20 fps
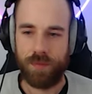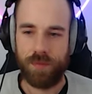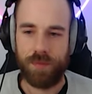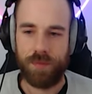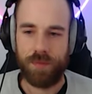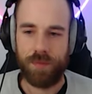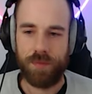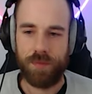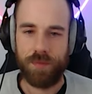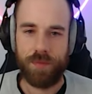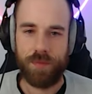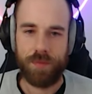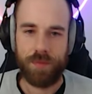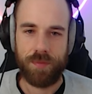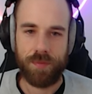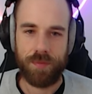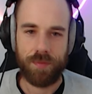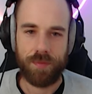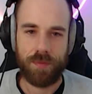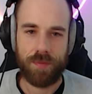
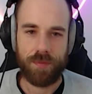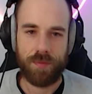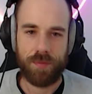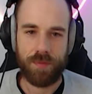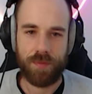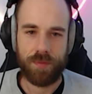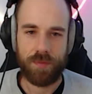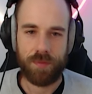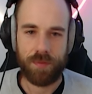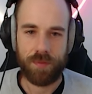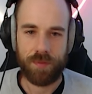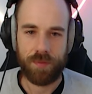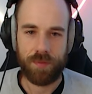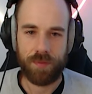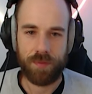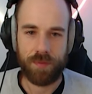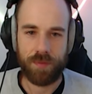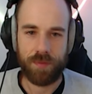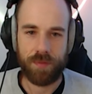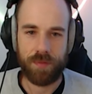
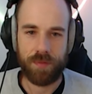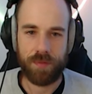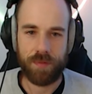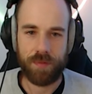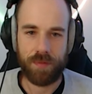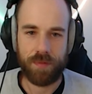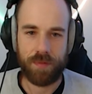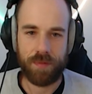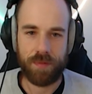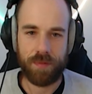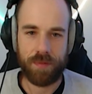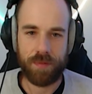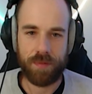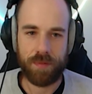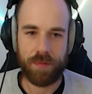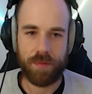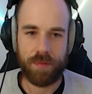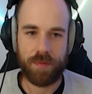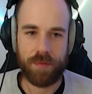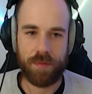
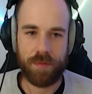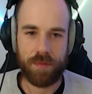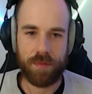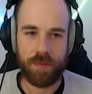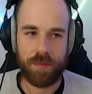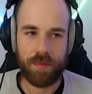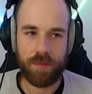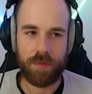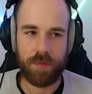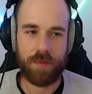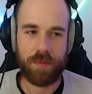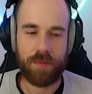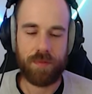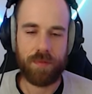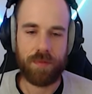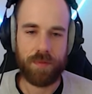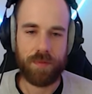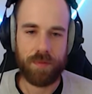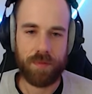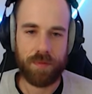
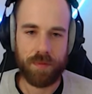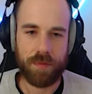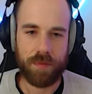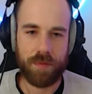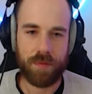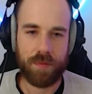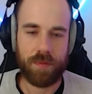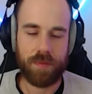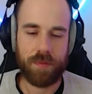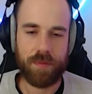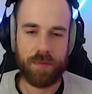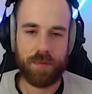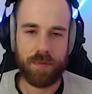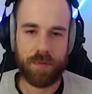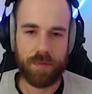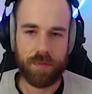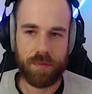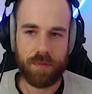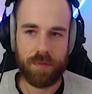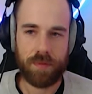
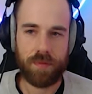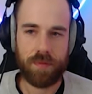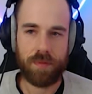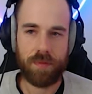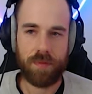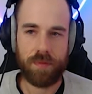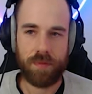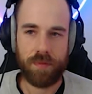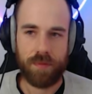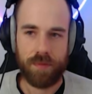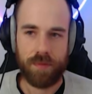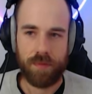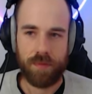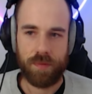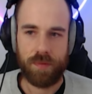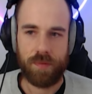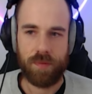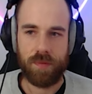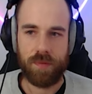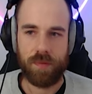
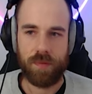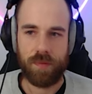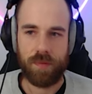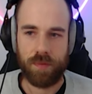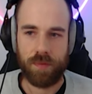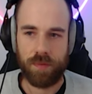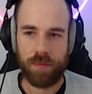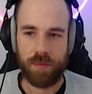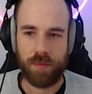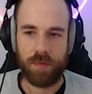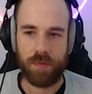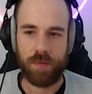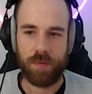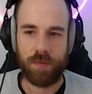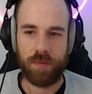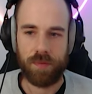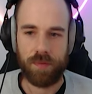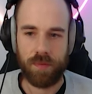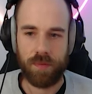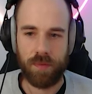
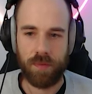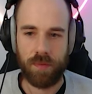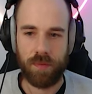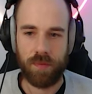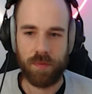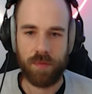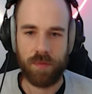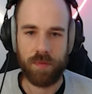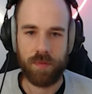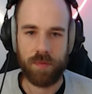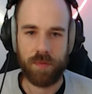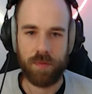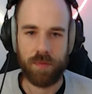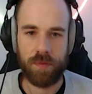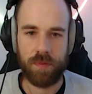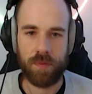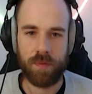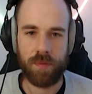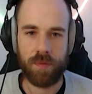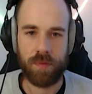(not speaking)